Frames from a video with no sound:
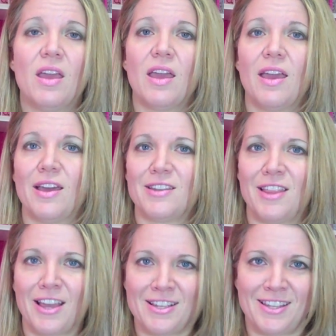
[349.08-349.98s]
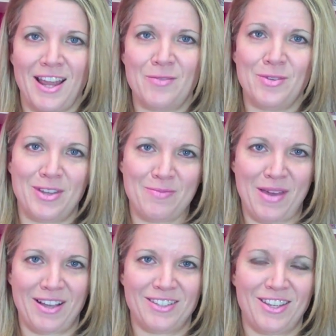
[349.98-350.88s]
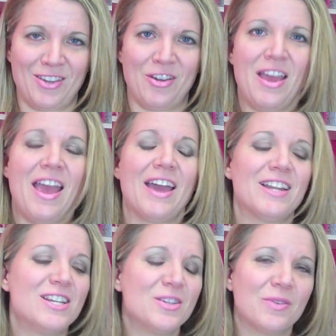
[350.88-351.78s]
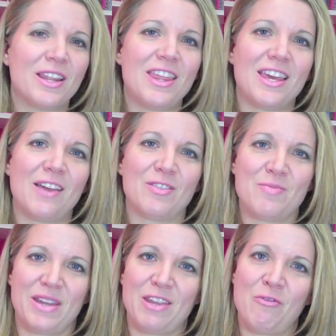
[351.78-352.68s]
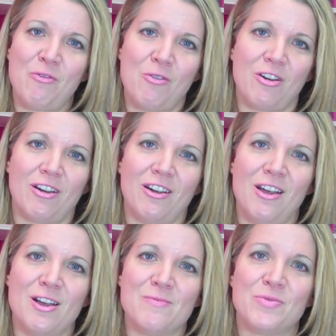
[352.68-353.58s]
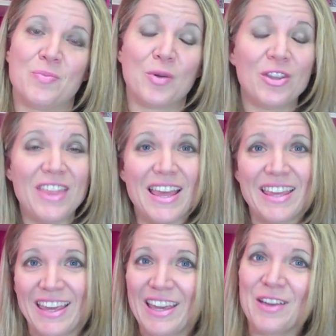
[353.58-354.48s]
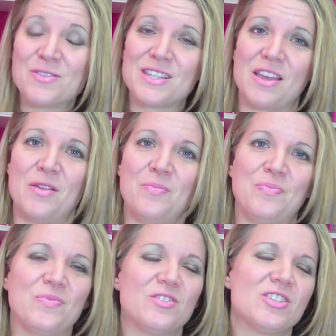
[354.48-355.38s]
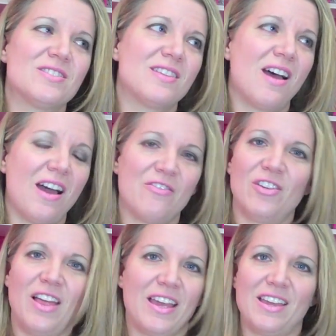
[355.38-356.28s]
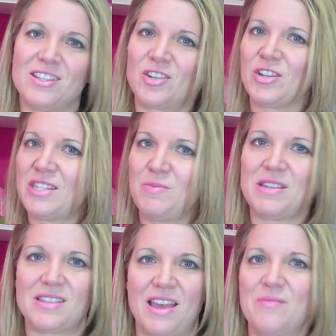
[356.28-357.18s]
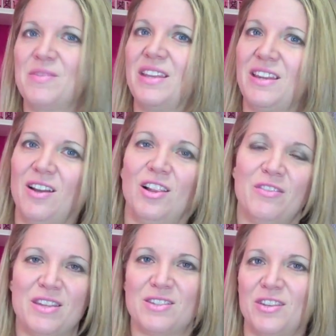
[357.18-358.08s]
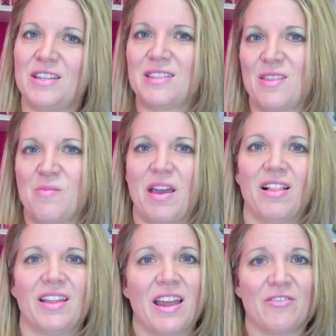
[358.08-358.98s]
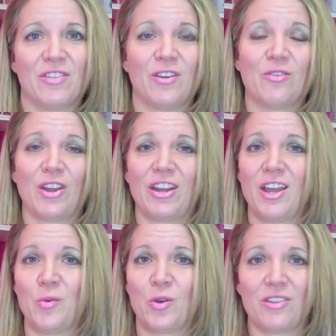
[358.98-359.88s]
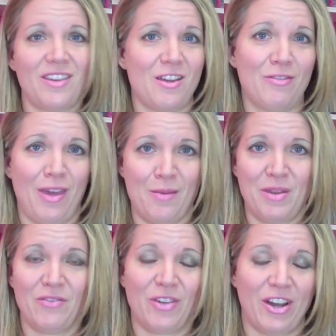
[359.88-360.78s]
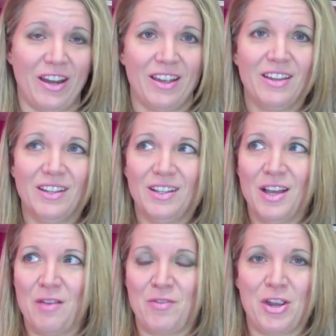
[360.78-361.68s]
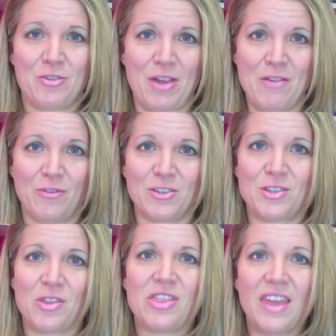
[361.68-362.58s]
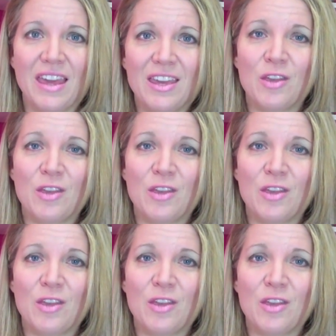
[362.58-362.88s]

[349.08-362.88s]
and like I said, I will get back to you. And I do want to thank everybody for the birthday gifts, and just, I feel like it's Christmas. I am getting all of these goodies in the mail, and I feel very unworthy of them, and very grateful. So thank you